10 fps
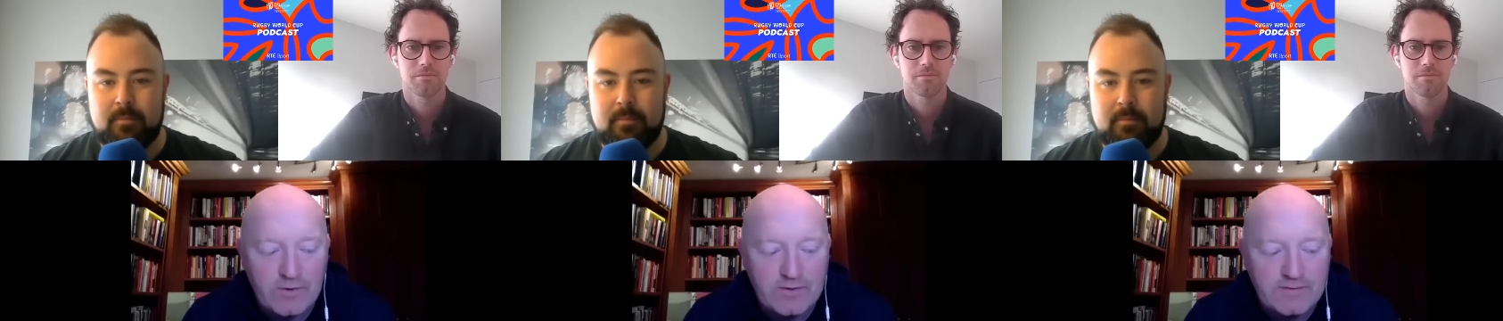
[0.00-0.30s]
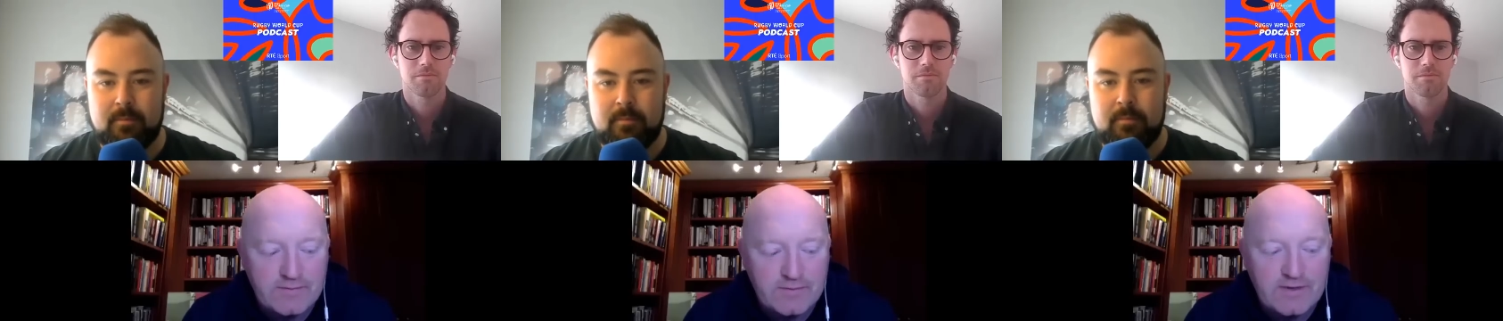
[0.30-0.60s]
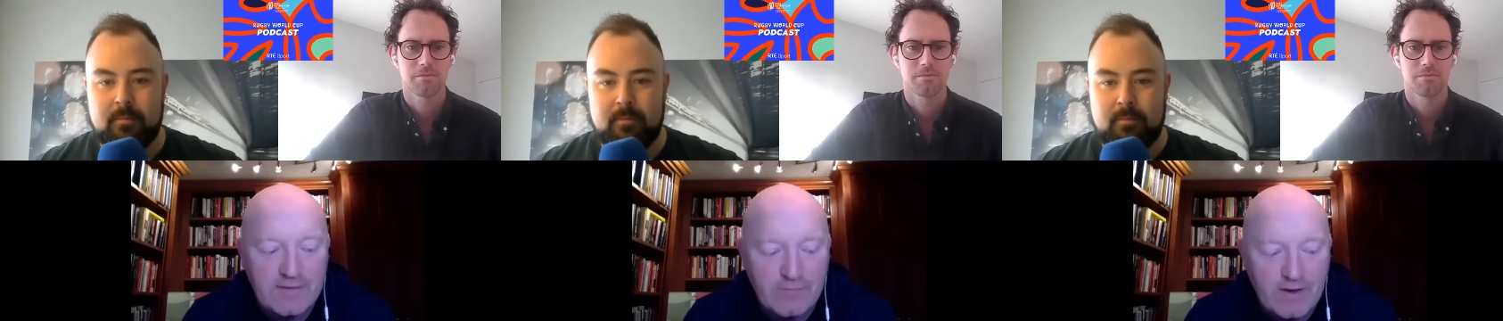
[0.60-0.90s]
Speaker 1: with Dave
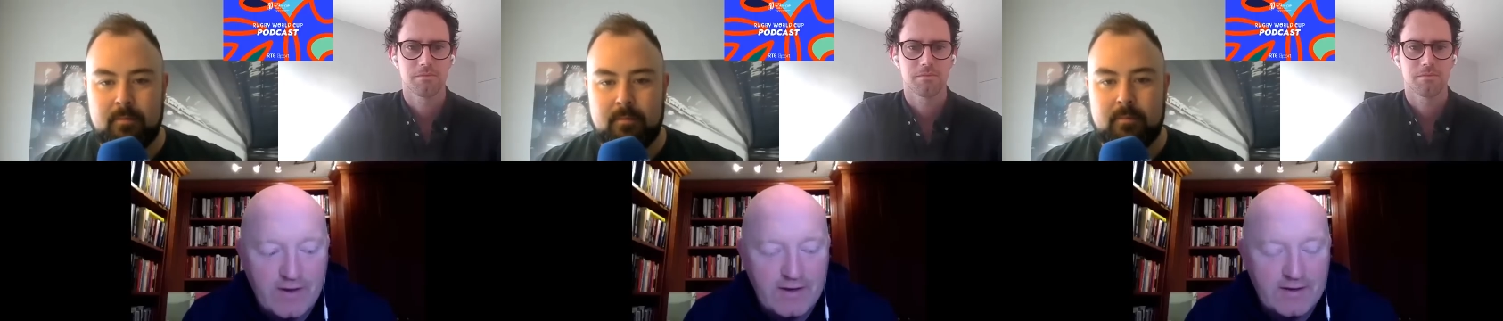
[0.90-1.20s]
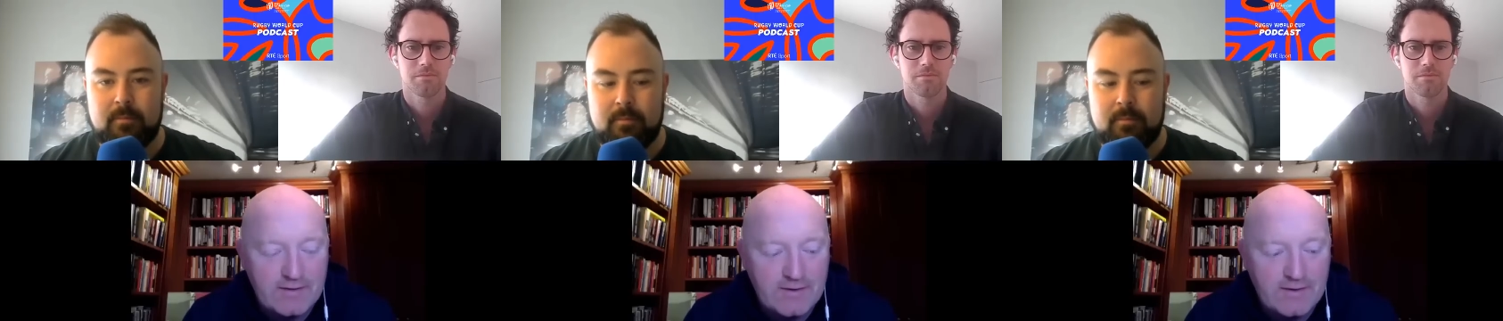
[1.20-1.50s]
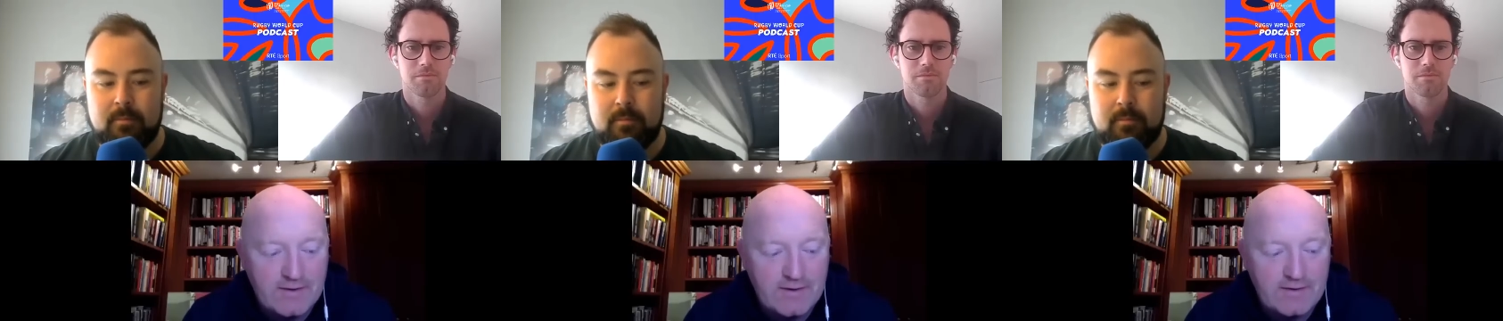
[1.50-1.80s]
Rennie and, and
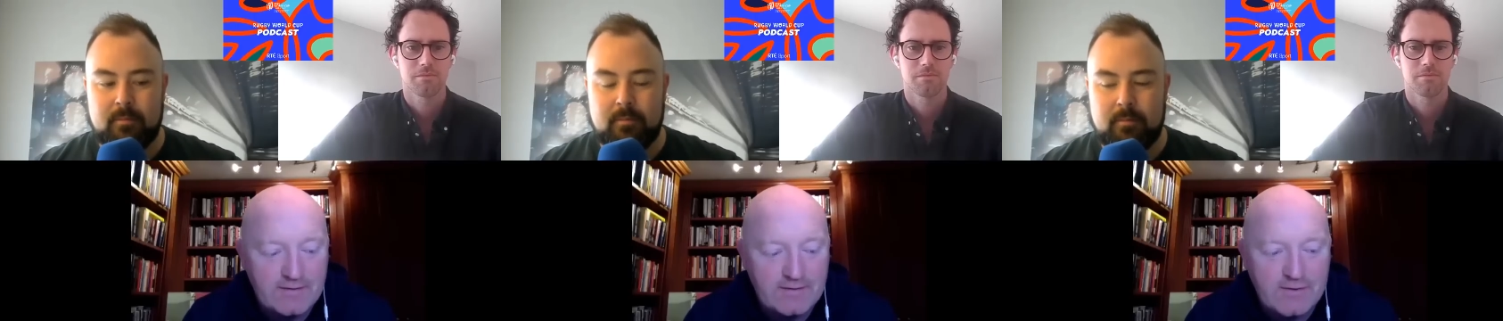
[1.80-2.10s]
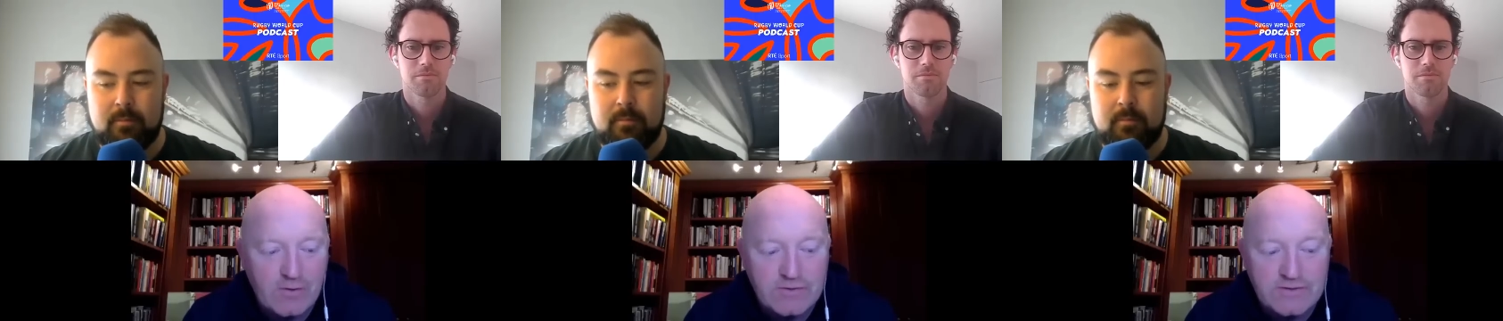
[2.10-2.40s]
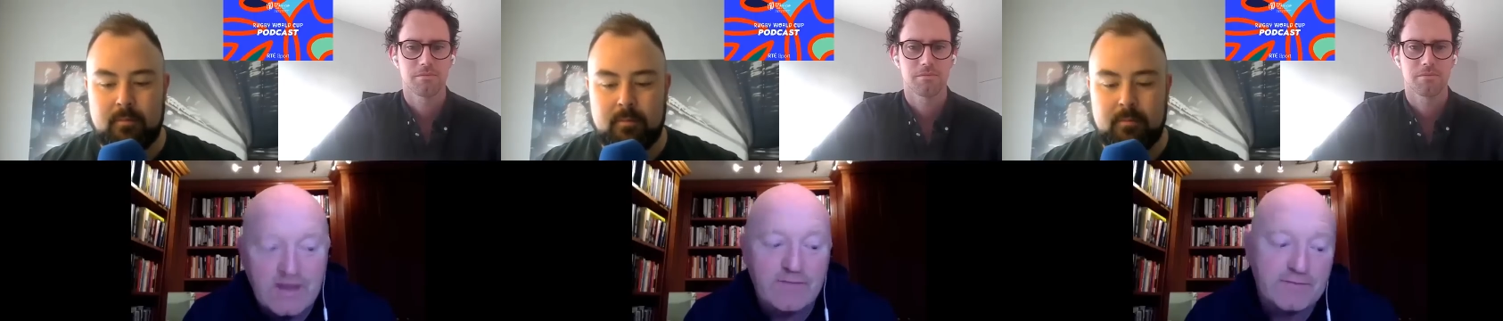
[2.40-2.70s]
and his coaching staff
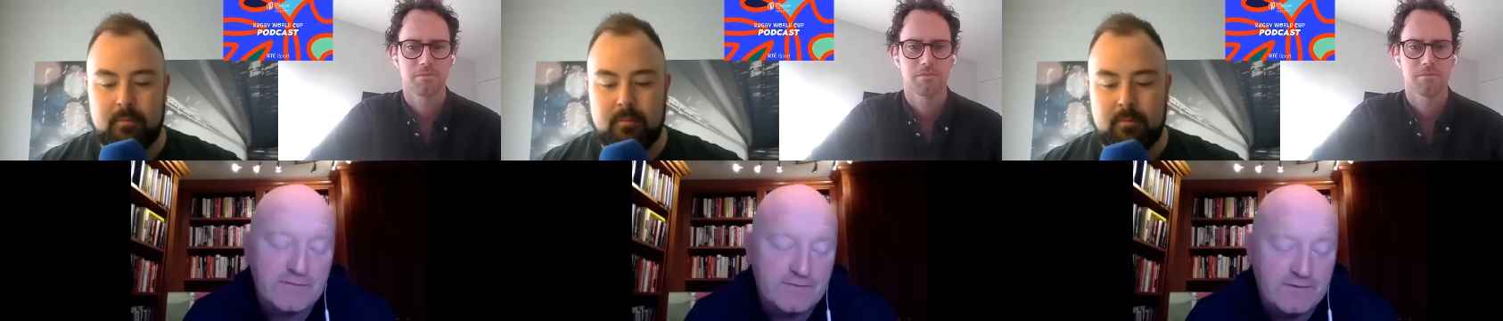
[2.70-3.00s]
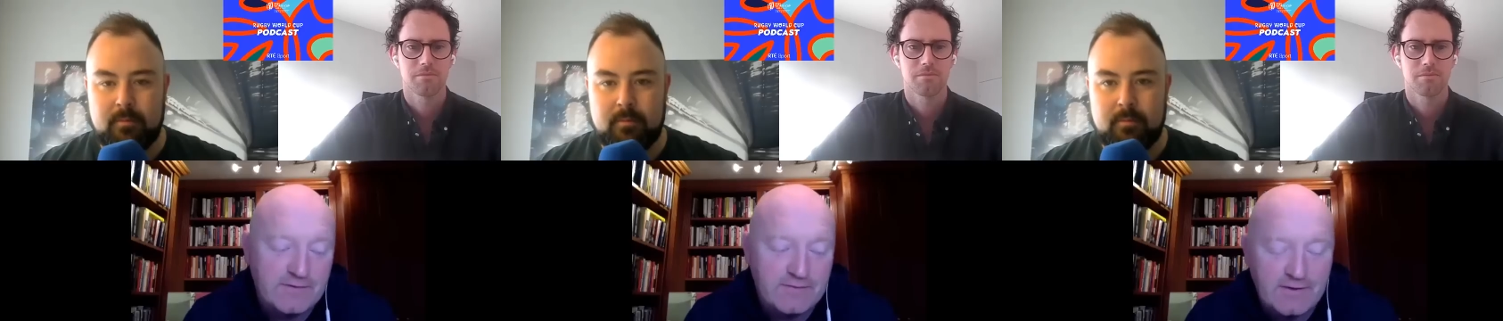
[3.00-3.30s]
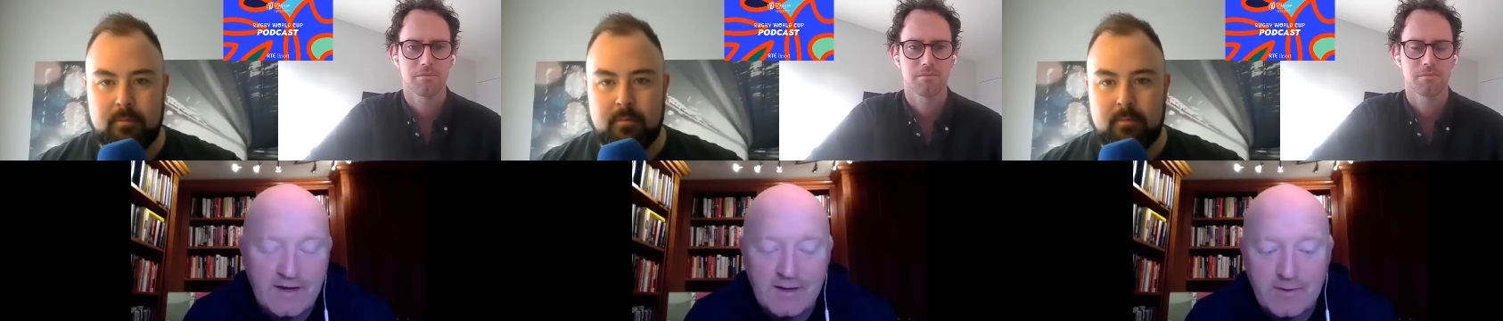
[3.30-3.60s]
the day they
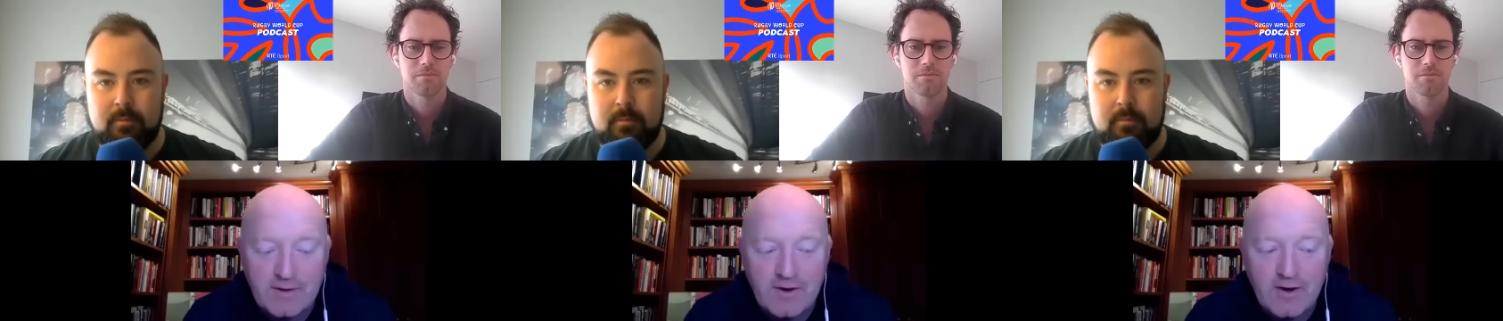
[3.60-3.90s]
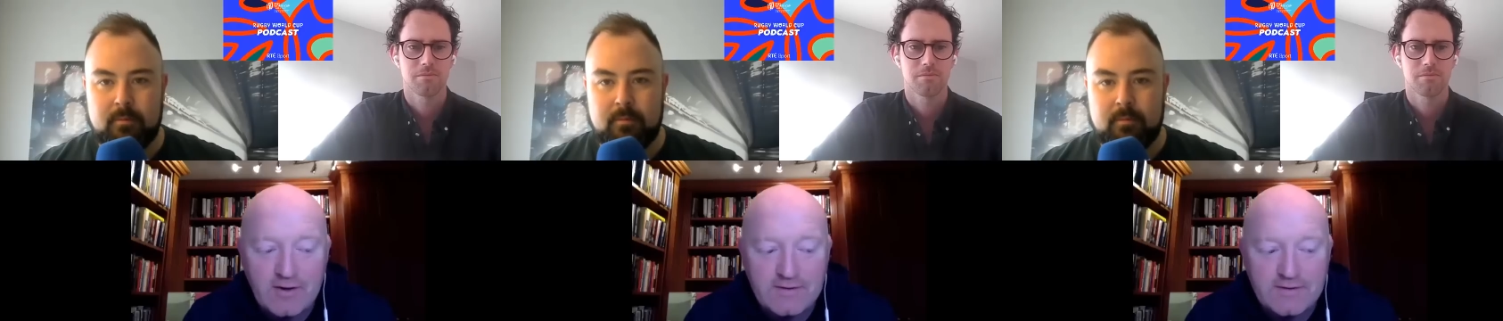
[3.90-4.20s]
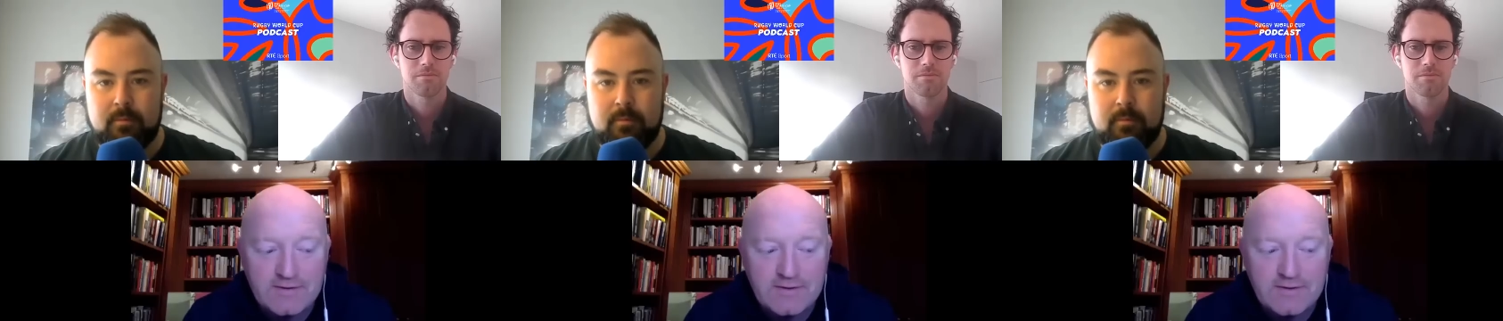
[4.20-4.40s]
played Ireland. And